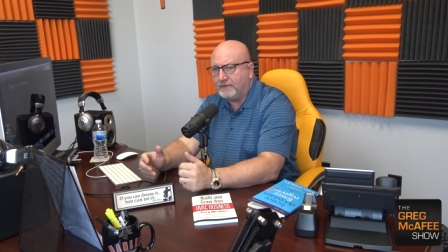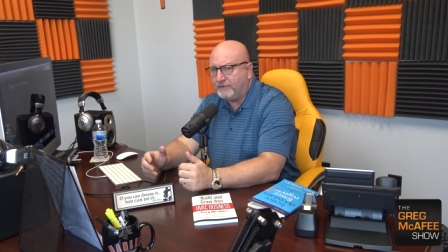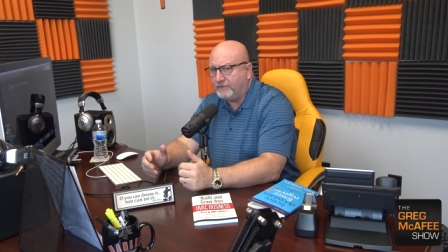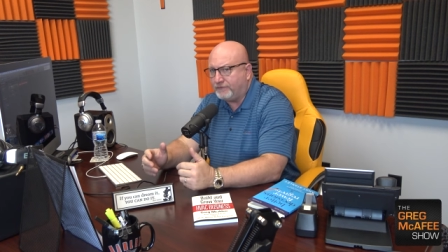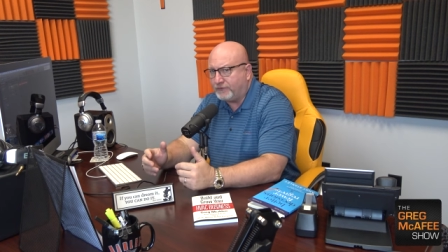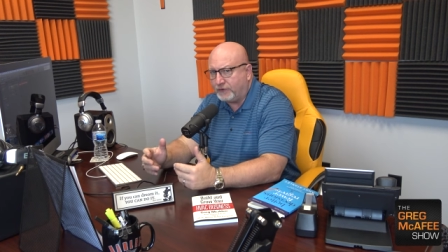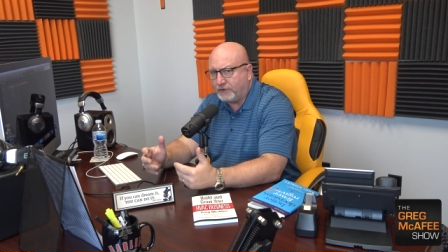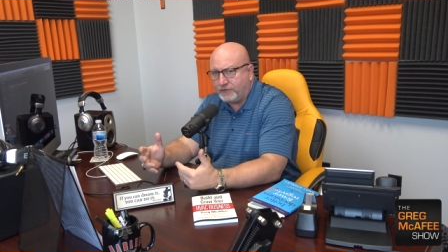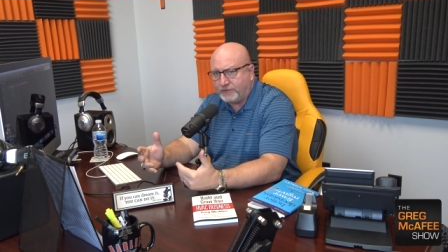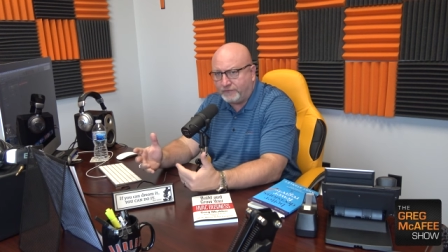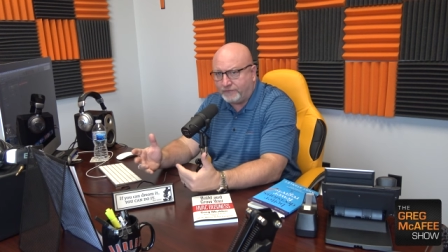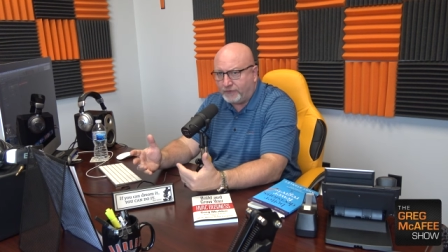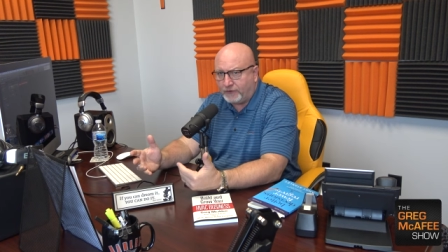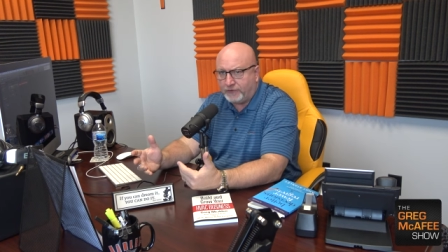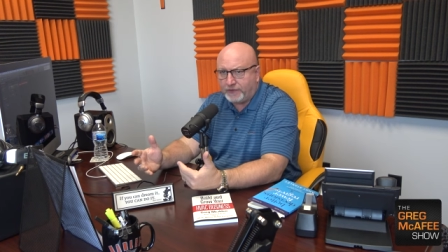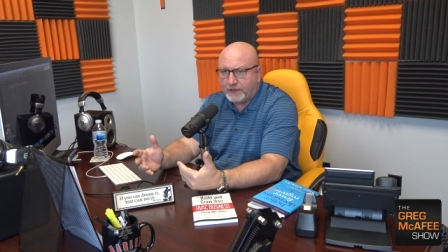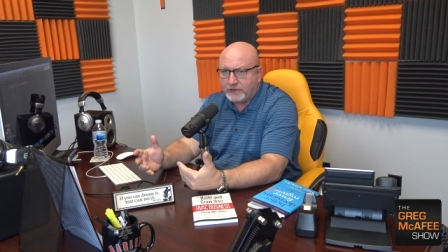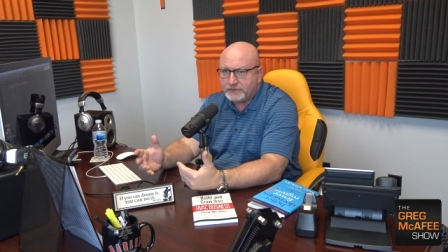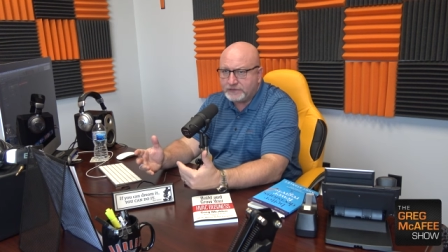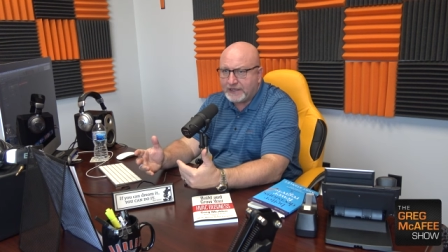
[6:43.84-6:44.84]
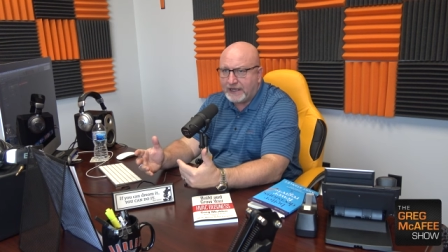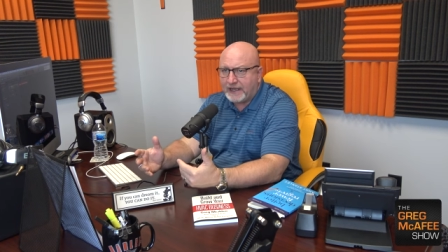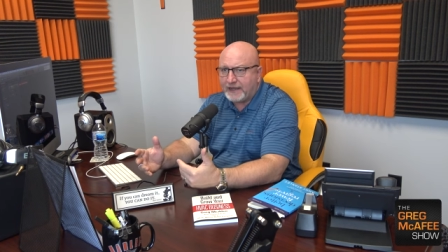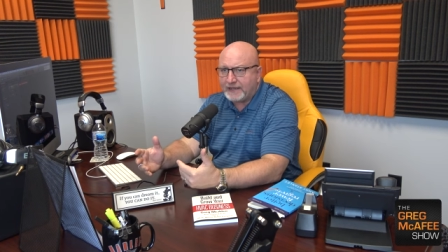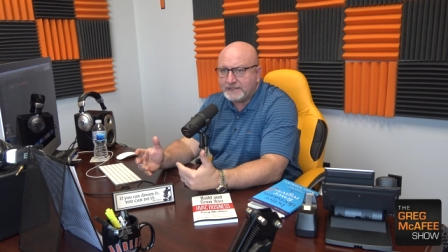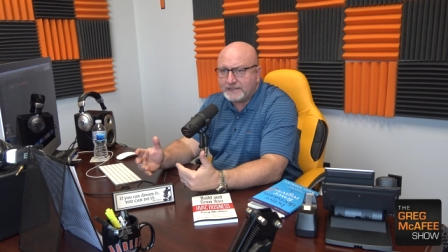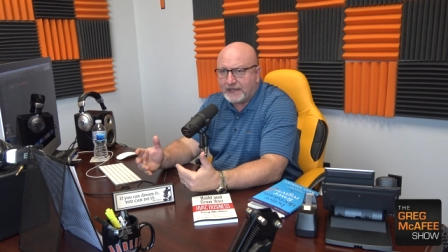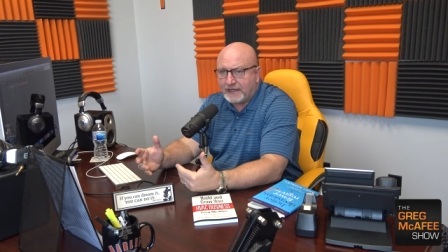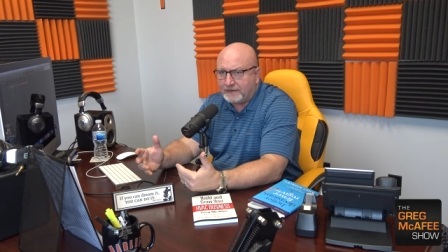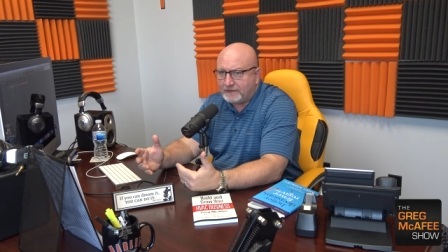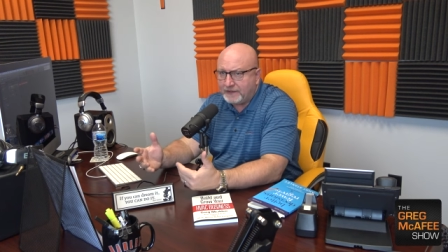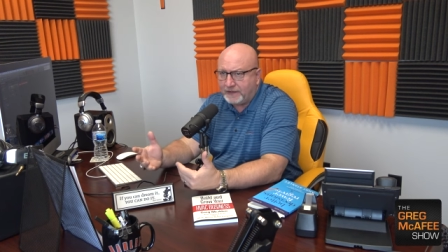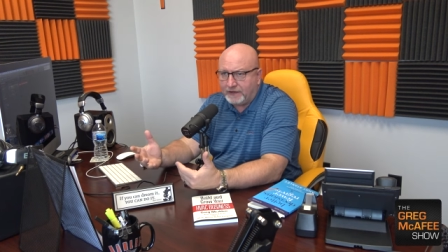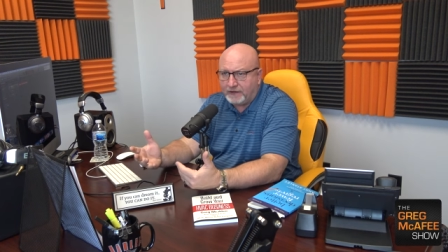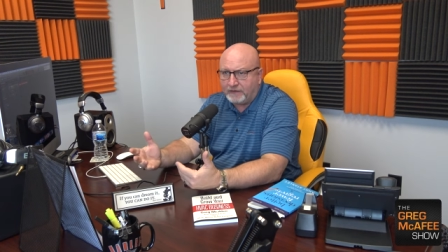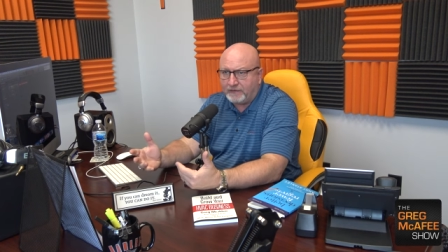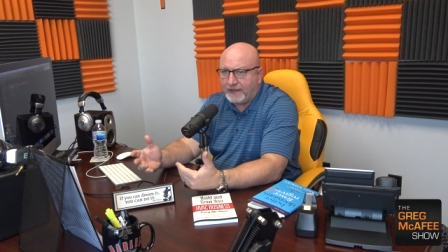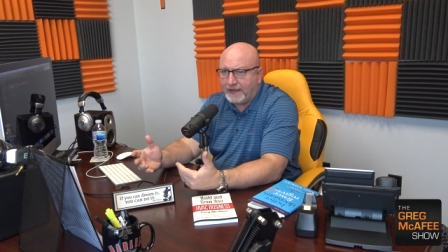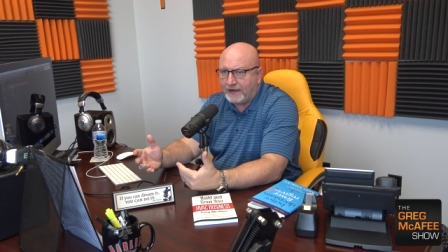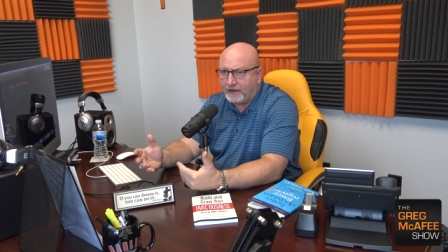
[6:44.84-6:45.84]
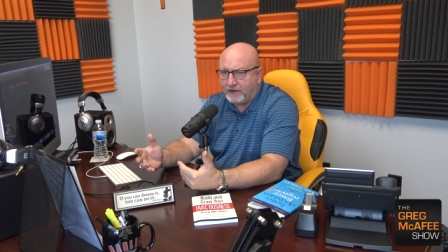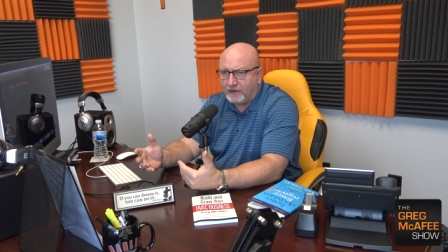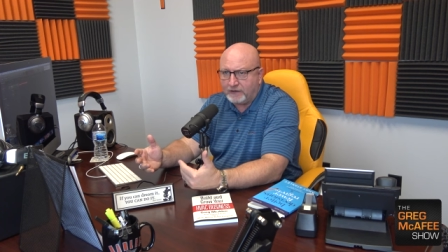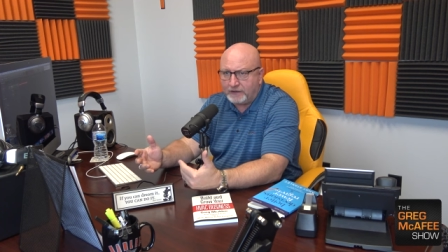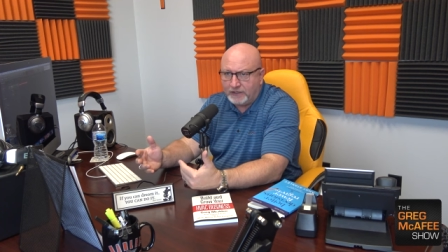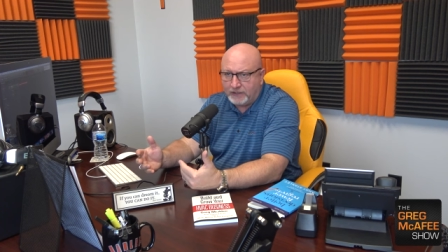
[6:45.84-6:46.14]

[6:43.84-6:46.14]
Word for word: for for those guys out there that are,